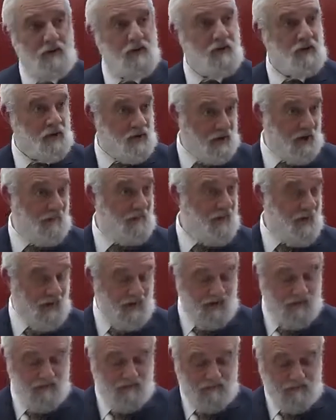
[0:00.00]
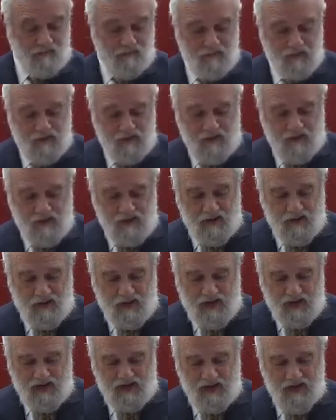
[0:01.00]
shamra,
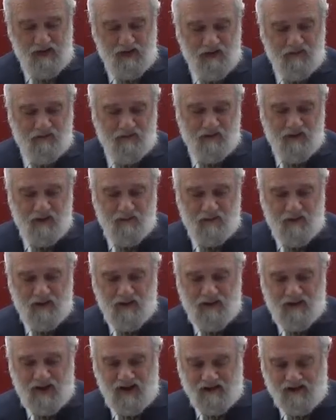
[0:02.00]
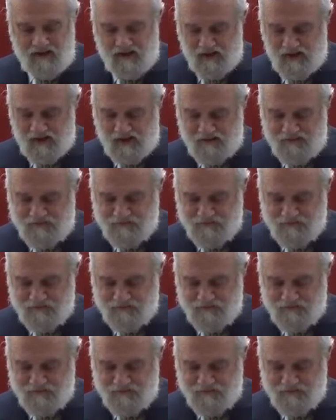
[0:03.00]
and I love them intensely.